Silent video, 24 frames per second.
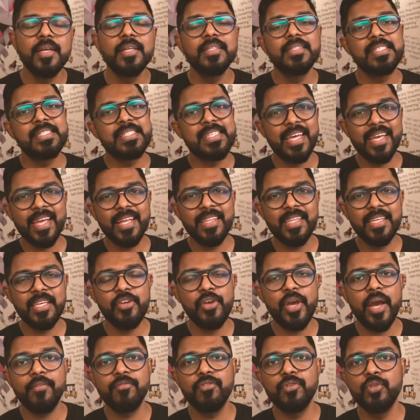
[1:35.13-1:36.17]
The second thing
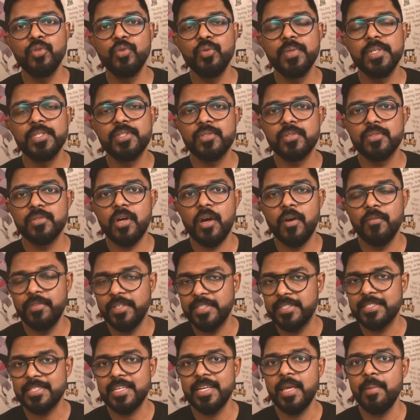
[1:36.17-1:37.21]
you have to do is
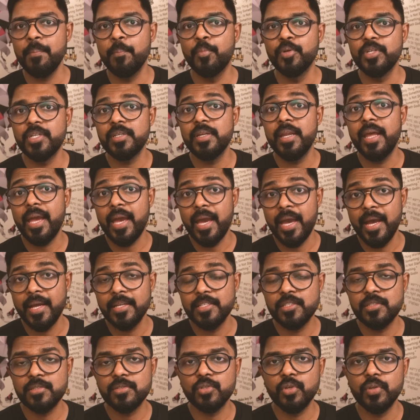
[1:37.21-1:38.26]
obviously put in
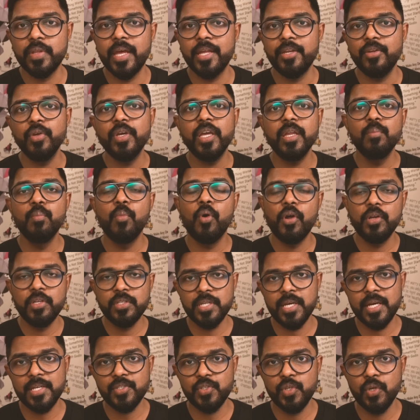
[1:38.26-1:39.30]
ads so that you can
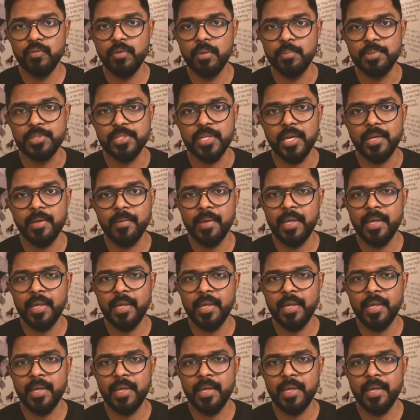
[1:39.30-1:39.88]
monetize your website.